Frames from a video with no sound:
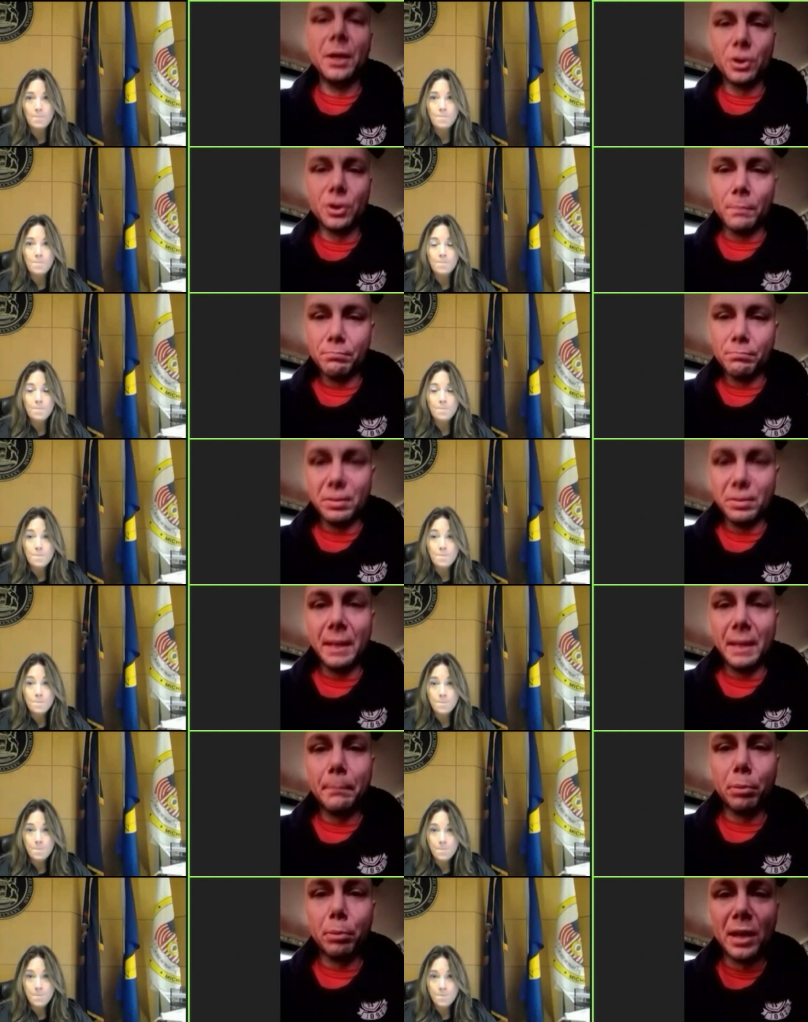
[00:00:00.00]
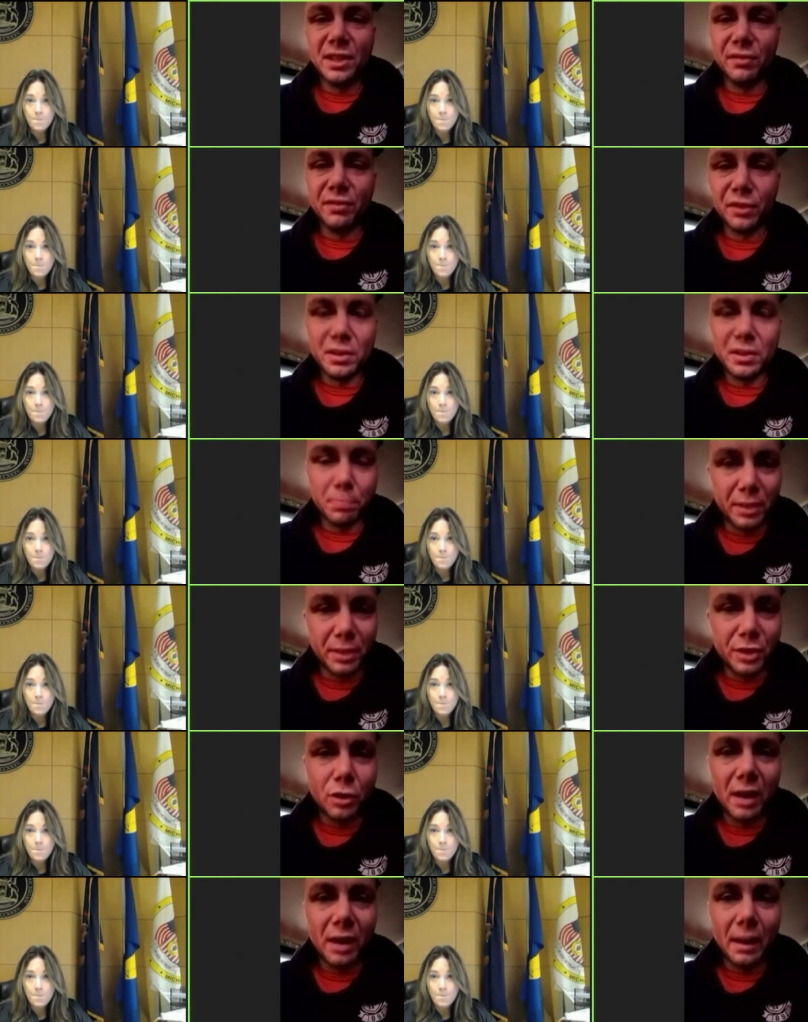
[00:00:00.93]
Speaker 1: but being present for this
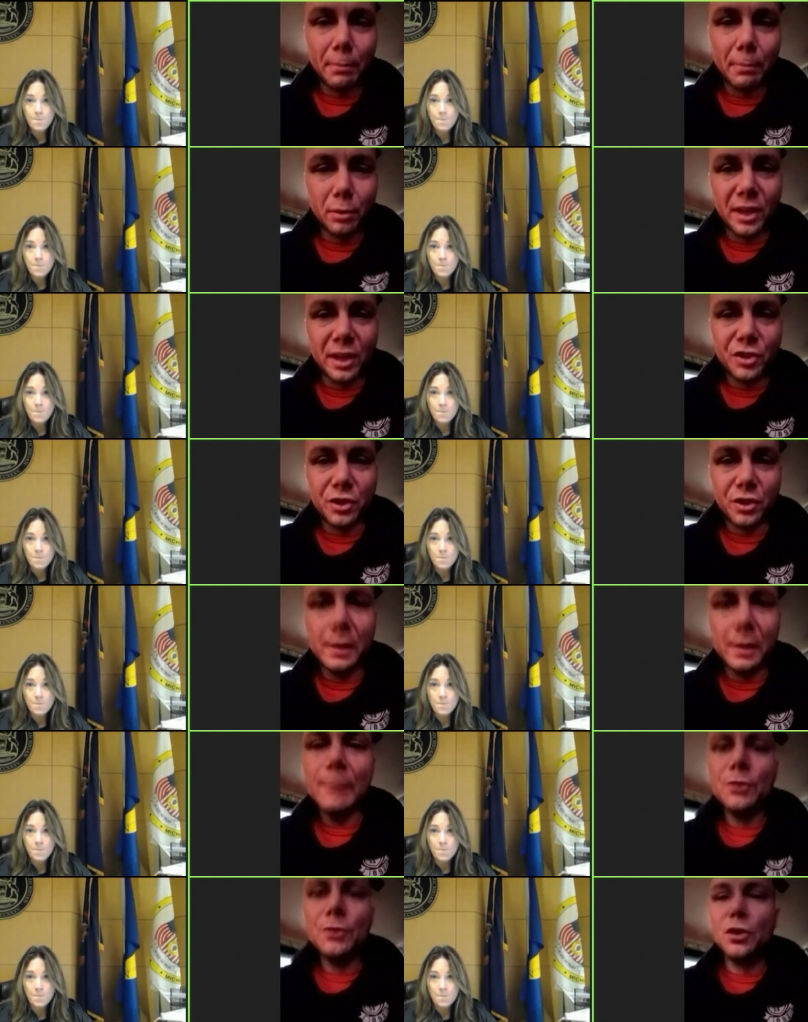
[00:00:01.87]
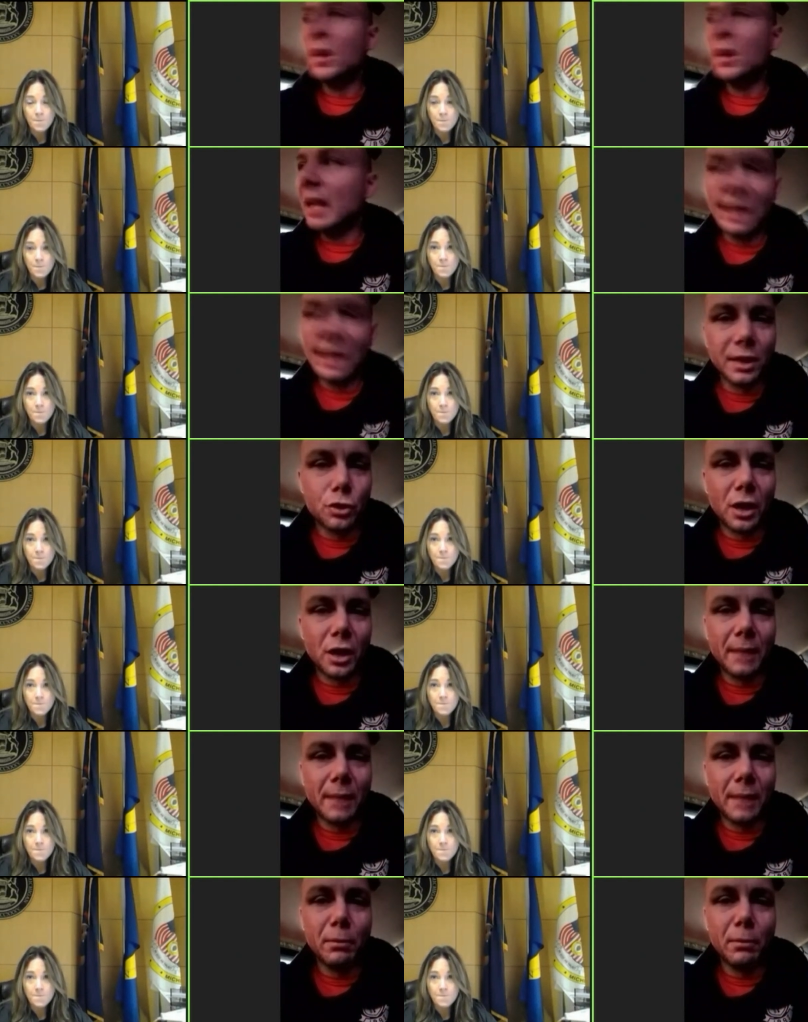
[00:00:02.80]
pretrial operation so that I can
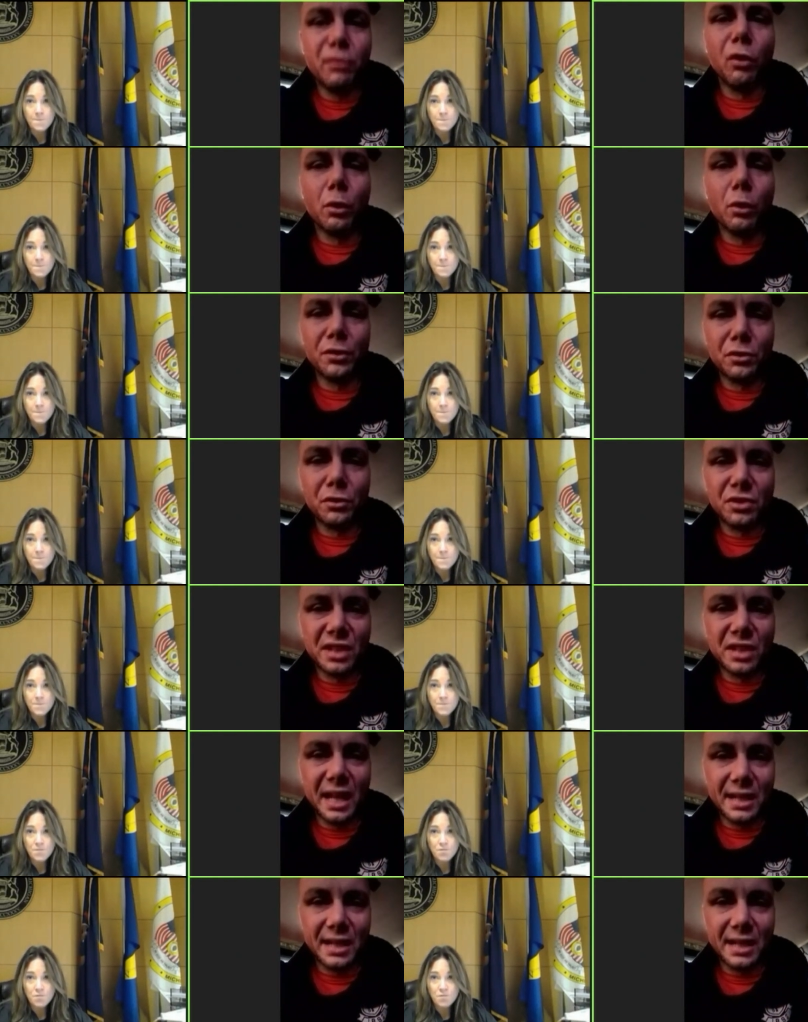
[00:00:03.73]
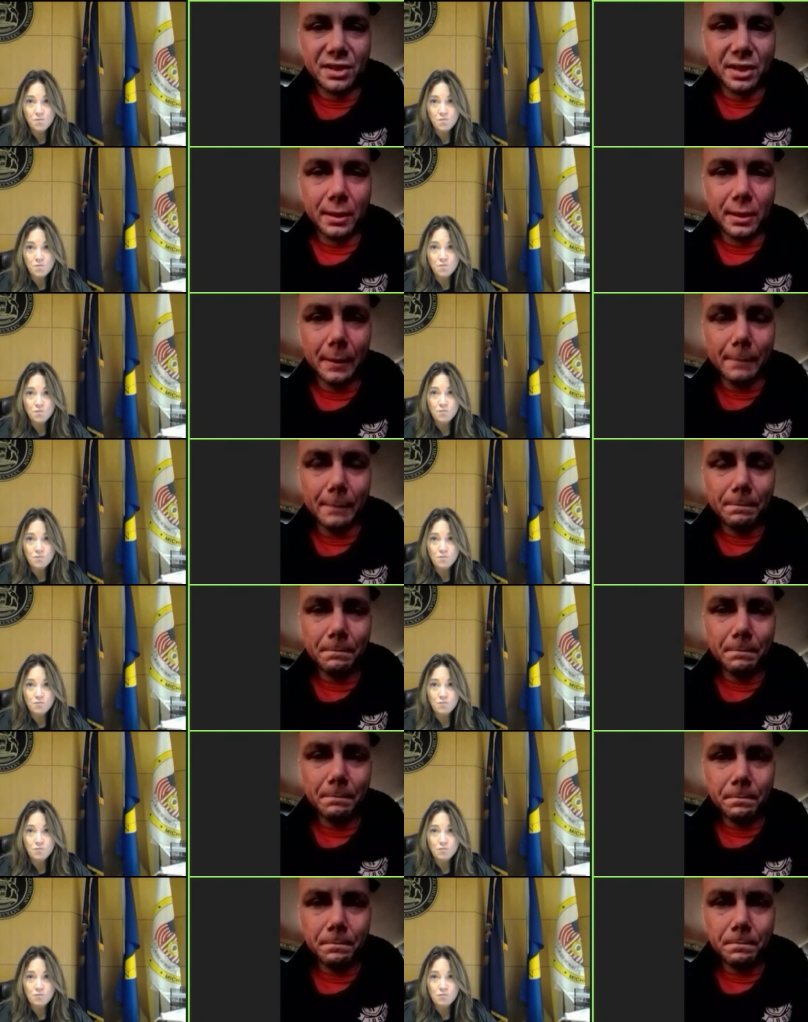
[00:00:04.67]
try to move forward through this case.
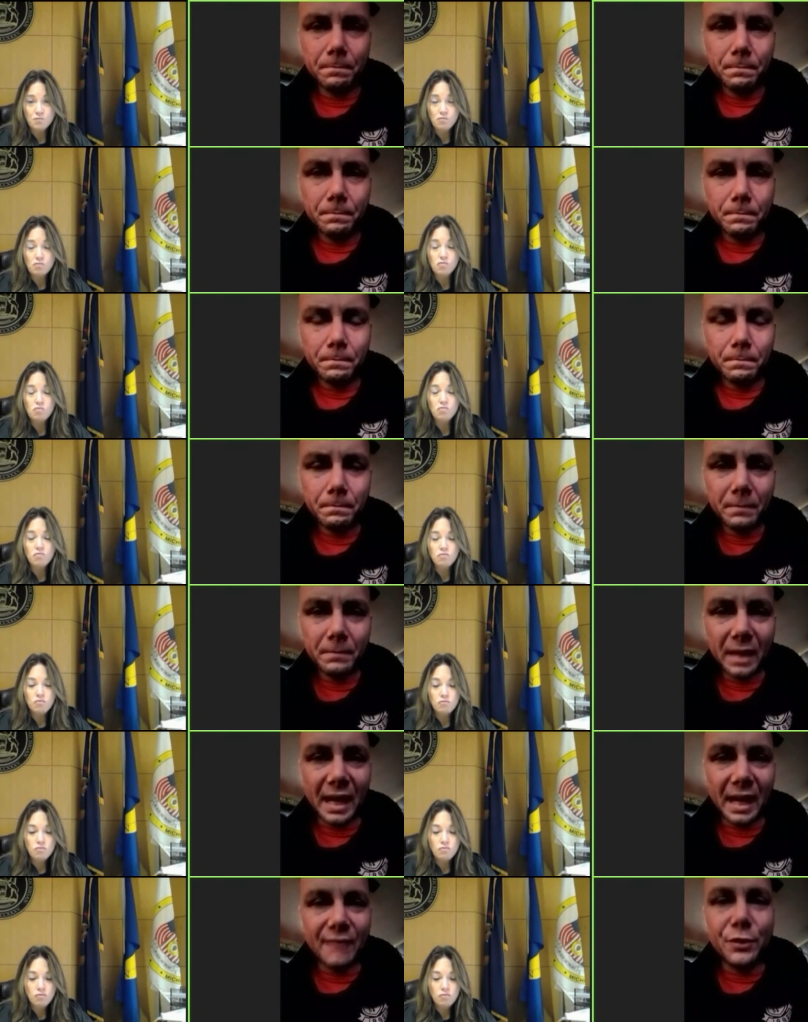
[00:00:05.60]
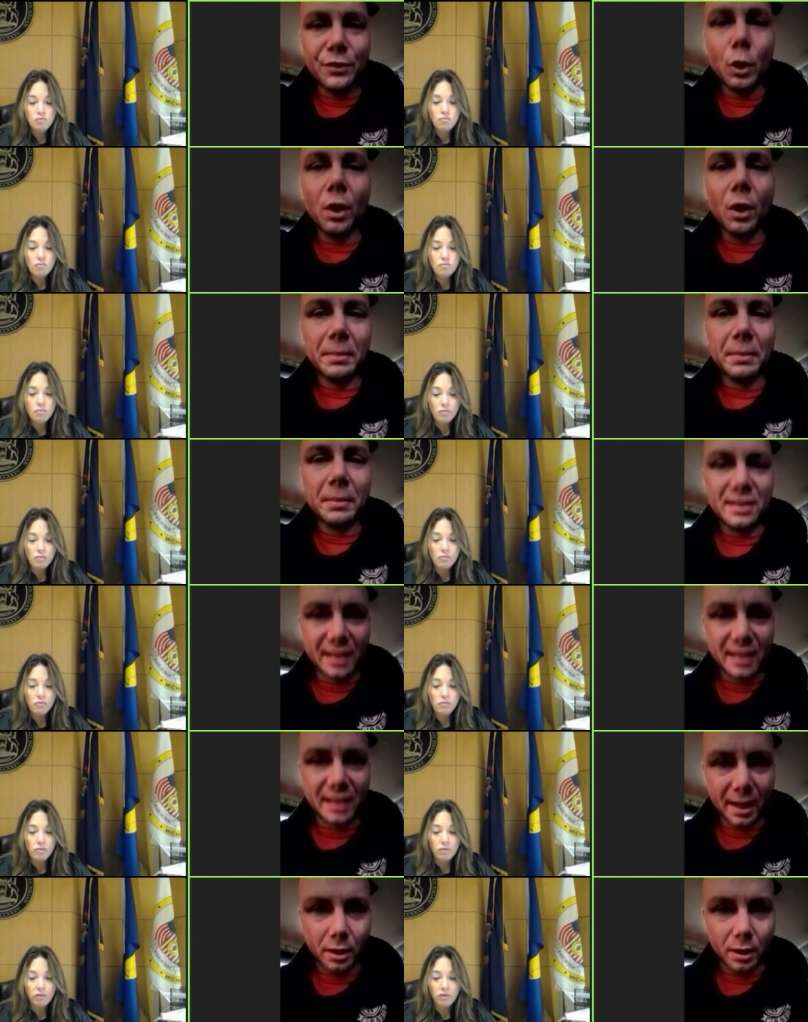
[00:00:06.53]
I have no other
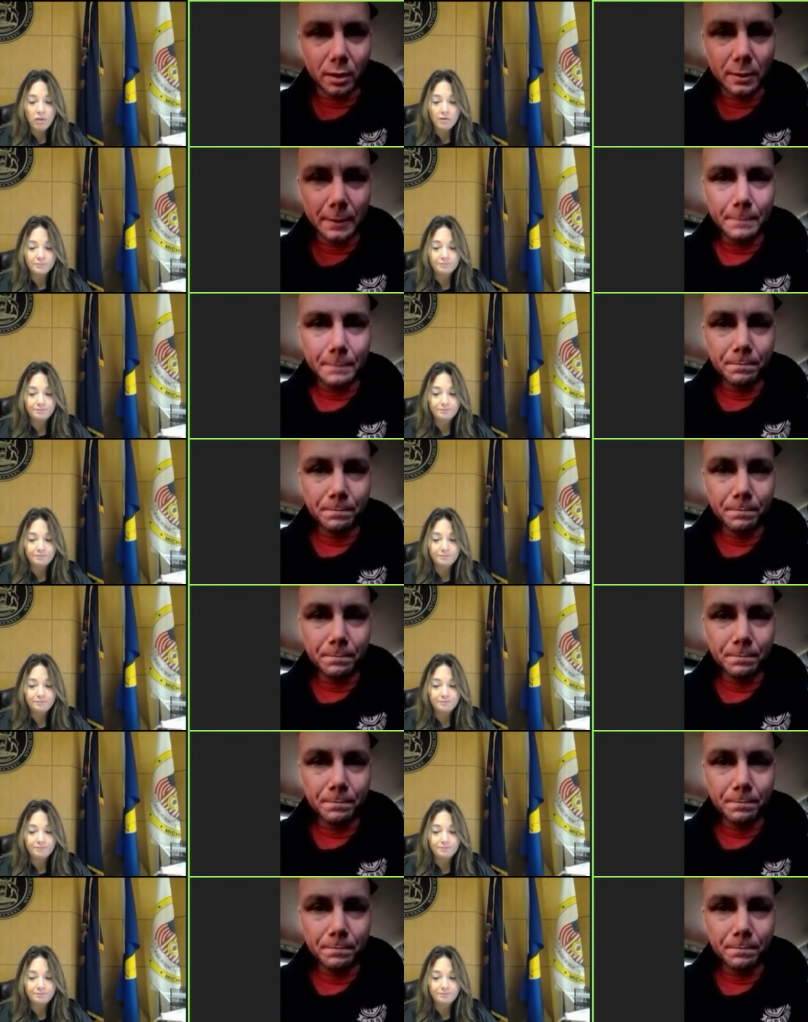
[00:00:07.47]
means there.